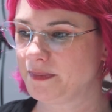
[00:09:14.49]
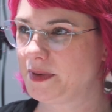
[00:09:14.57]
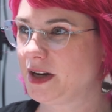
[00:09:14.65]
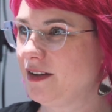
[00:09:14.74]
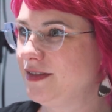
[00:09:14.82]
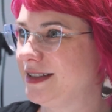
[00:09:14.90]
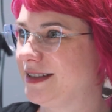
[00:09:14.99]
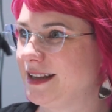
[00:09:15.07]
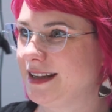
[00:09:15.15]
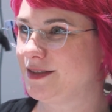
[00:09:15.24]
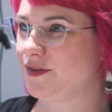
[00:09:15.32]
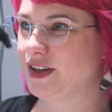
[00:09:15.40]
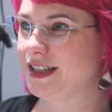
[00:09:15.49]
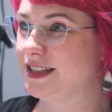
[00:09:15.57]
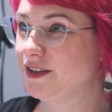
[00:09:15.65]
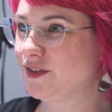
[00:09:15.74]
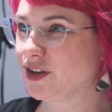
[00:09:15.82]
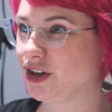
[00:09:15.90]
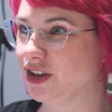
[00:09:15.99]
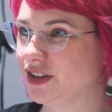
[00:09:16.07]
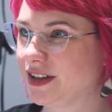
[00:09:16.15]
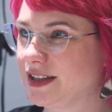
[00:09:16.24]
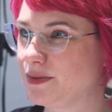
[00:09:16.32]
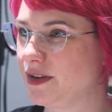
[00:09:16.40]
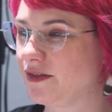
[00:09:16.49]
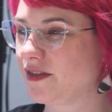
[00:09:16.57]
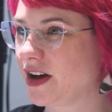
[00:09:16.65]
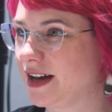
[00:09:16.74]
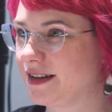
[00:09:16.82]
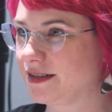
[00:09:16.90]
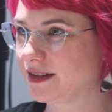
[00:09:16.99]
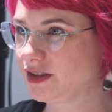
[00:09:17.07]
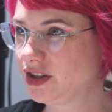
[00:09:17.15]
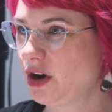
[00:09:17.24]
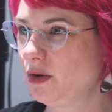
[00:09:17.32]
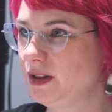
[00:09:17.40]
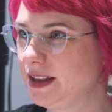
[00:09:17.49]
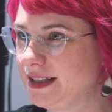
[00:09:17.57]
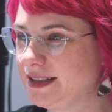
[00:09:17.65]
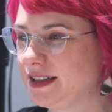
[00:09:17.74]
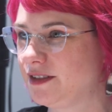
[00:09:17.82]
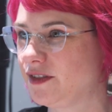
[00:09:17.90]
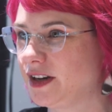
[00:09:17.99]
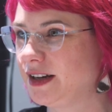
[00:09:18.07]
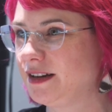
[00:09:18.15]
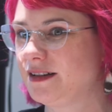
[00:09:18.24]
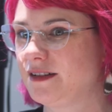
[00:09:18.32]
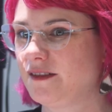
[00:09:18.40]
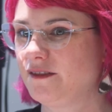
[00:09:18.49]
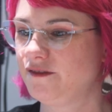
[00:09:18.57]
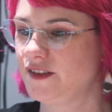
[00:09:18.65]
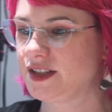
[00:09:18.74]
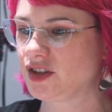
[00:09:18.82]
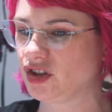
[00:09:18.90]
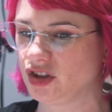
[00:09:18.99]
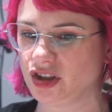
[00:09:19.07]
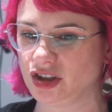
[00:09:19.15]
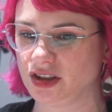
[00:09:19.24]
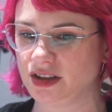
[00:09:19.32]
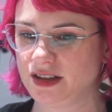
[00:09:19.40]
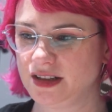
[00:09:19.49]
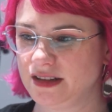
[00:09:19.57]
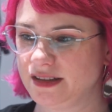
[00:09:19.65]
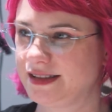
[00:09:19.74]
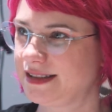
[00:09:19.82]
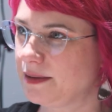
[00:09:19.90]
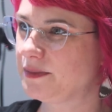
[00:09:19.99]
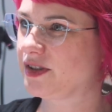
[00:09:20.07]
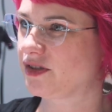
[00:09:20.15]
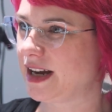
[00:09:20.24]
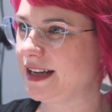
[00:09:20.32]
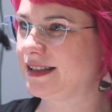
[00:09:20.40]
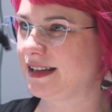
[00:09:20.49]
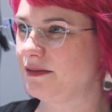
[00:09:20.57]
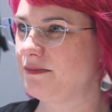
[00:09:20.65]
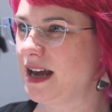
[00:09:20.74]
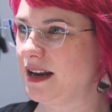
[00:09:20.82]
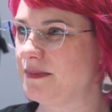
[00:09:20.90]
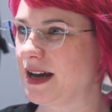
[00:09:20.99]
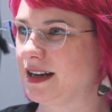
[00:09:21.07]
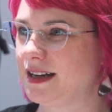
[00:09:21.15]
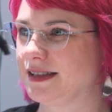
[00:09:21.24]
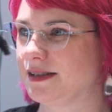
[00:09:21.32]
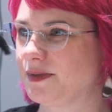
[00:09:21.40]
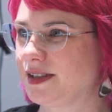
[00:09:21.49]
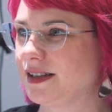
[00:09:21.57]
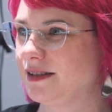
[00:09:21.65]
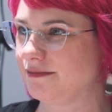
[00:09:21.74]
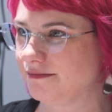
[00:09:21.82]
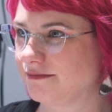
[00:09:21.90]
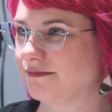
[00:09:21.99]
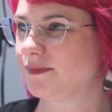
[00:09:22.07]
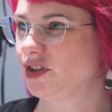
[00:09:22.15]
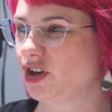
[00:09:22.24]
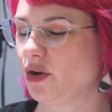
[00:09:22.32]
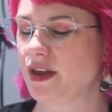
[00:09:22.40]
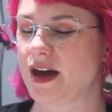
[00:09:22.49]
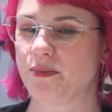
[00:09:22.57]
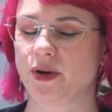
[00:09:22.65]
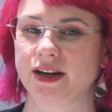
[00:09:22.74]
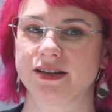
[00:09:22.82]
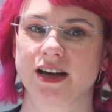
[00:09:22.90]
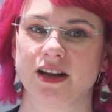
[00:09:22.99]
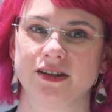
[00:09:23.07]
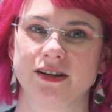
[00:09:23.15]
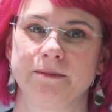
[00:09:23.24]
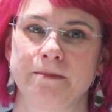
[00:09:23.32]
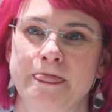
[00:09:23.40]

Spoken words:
But obviously that's very difficult because we've got totally different physical substrates and mechanisms to show that brand color.